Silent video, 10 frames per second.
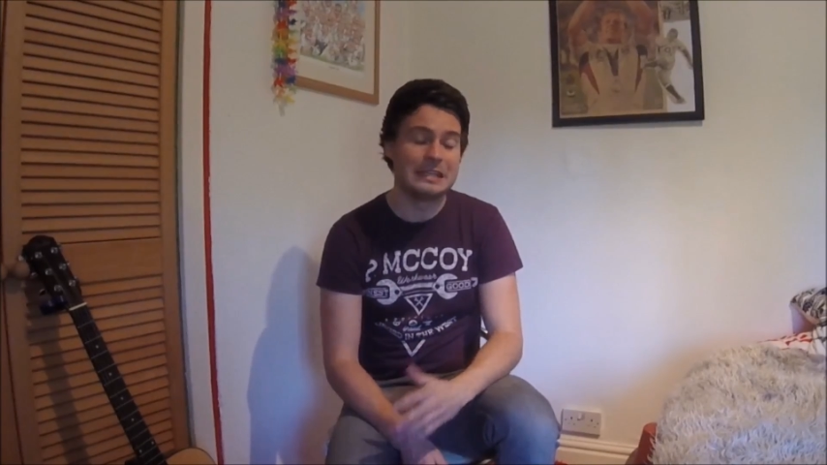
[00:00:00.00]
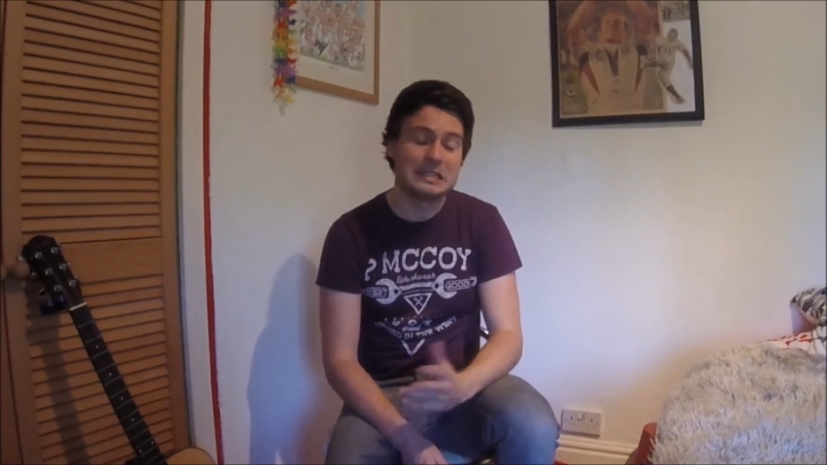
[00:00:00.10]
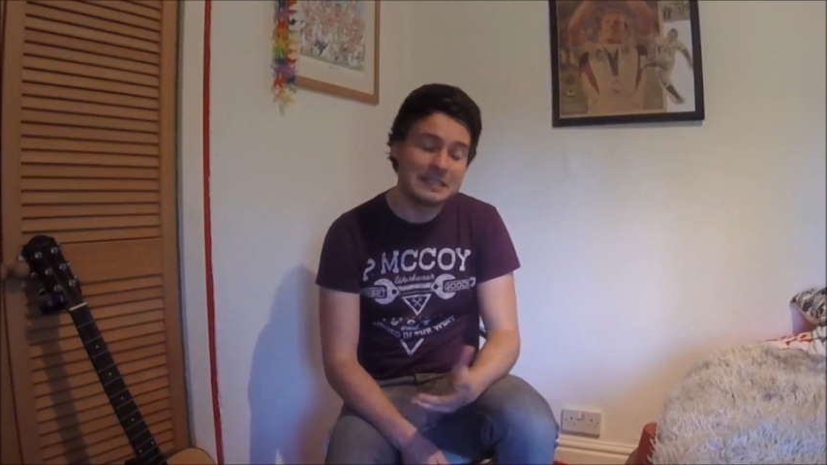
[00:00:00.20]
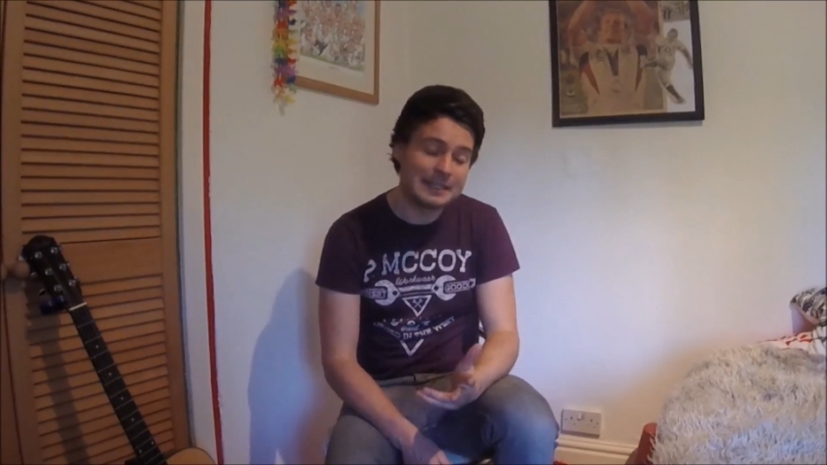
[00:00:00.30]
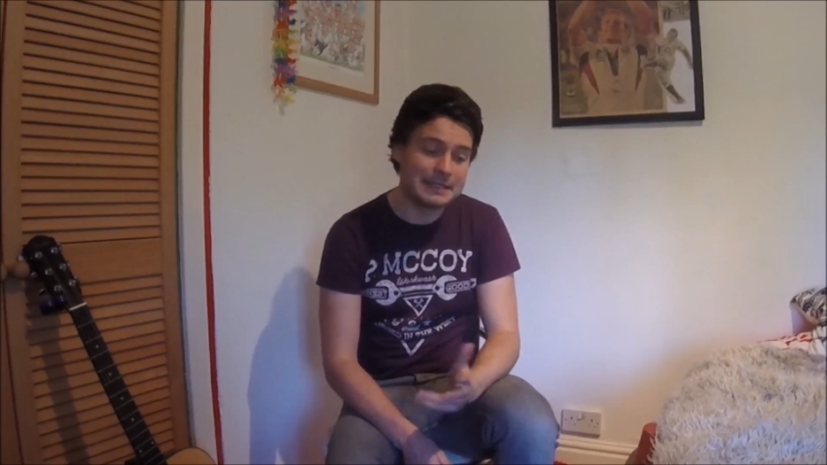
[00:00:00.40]

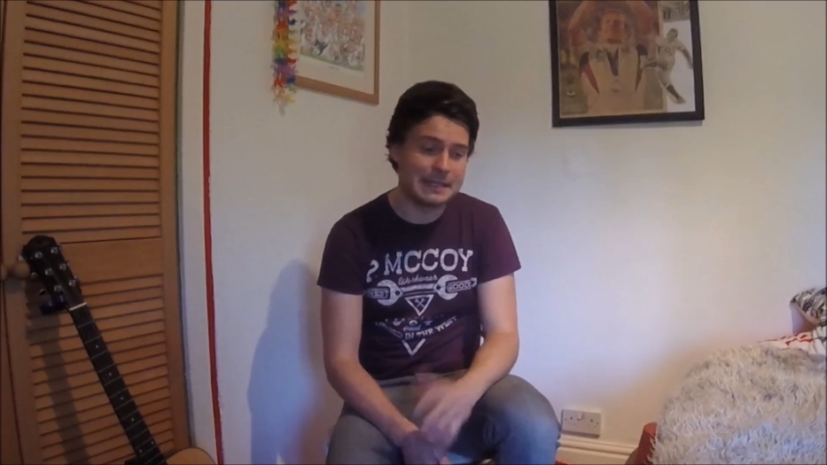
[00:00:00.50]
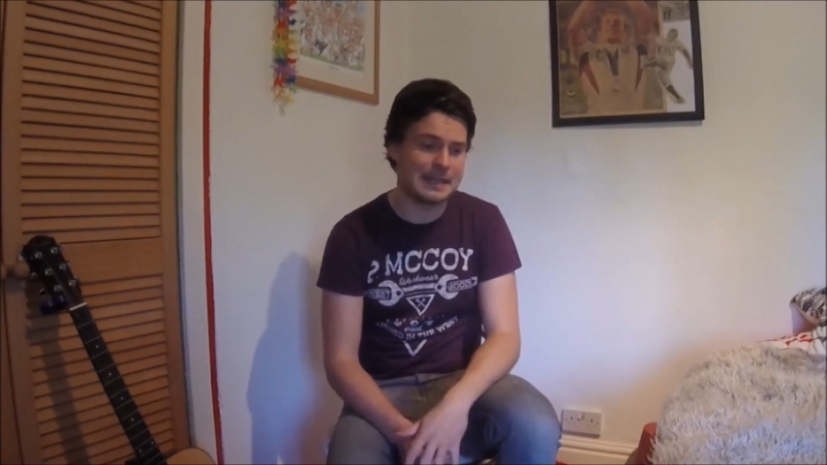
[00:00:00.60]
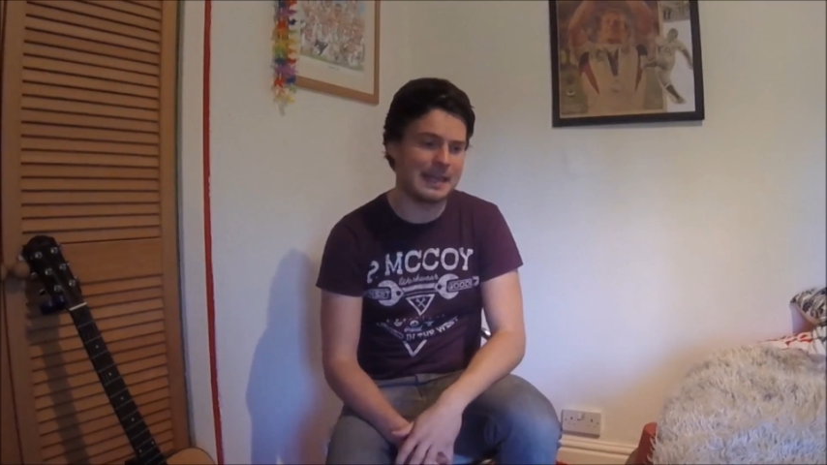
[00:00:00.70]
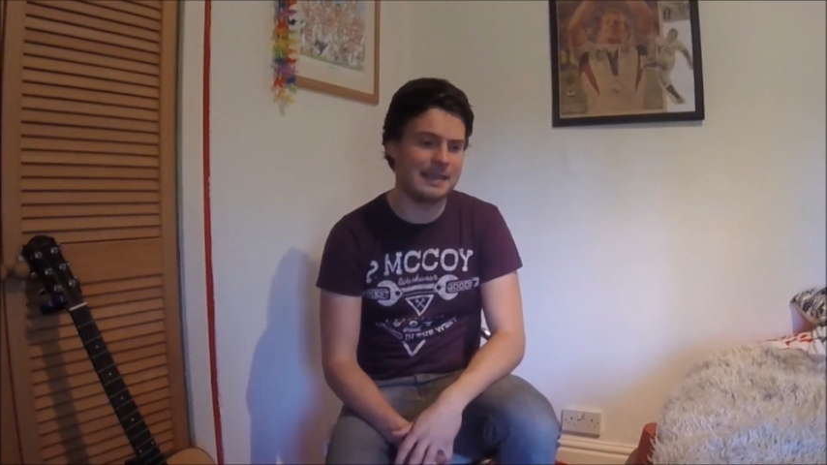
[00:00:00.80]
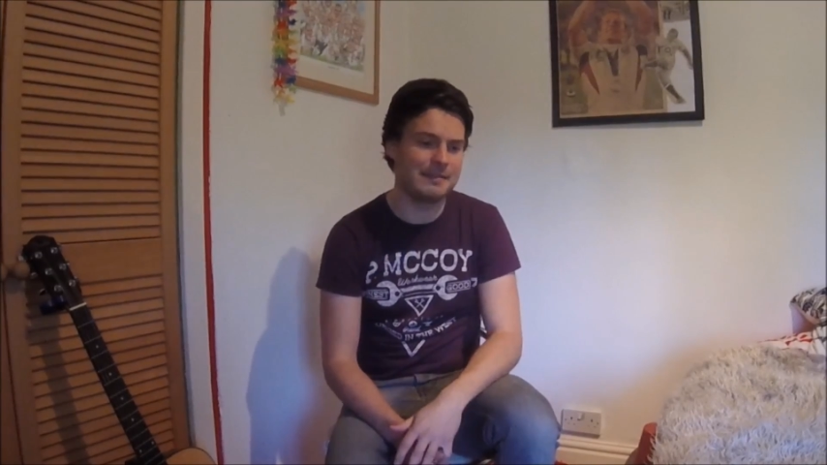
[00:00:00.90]

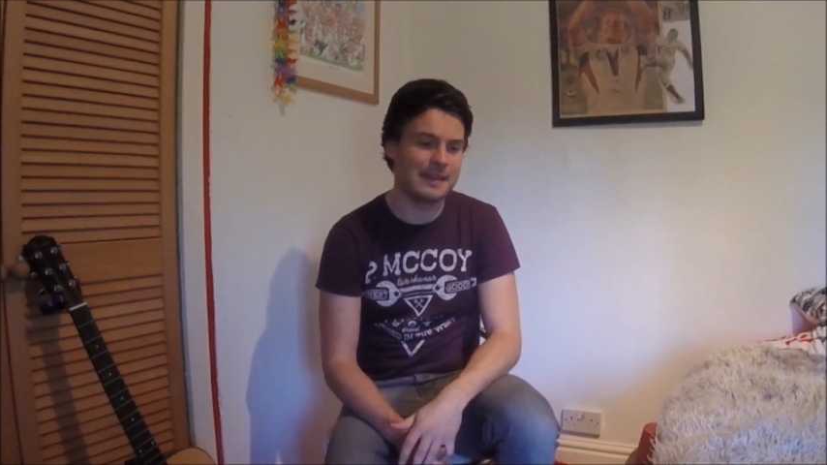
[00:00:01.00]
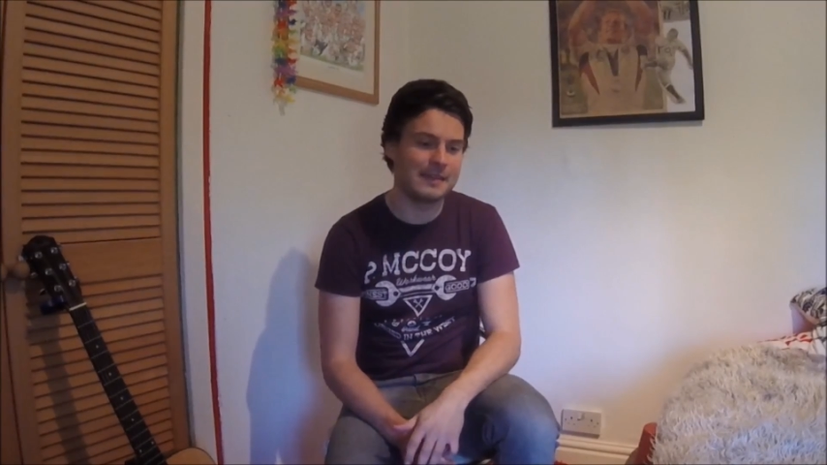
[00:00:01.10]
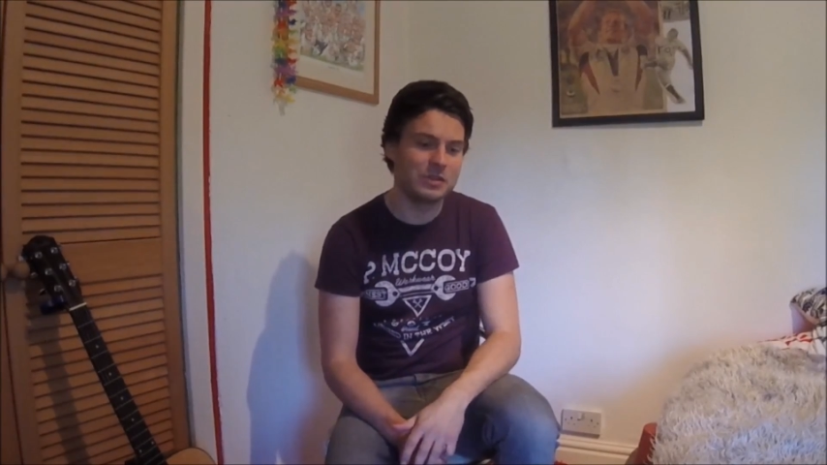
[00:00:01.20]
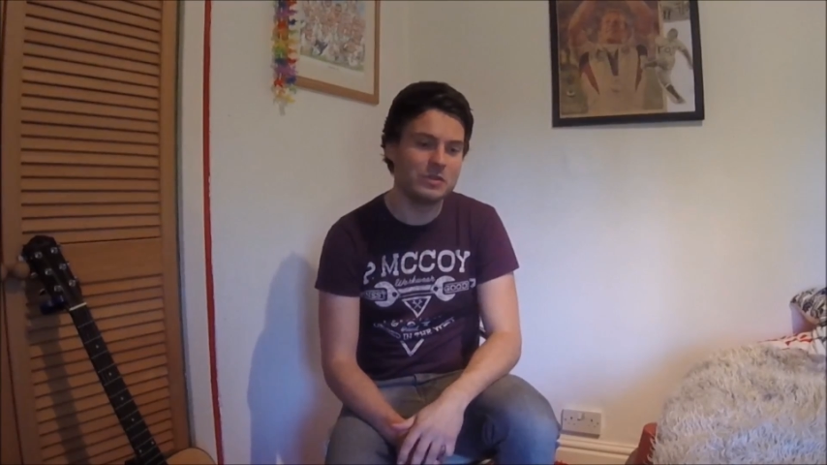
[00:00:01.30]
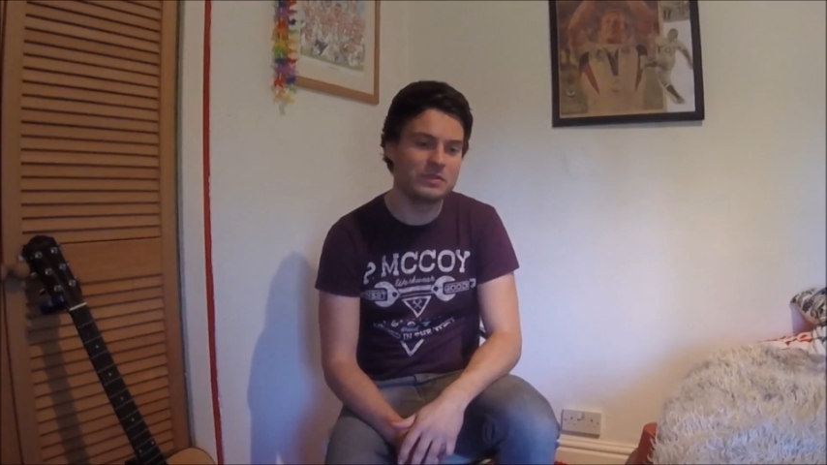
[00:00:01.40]
sitting in their new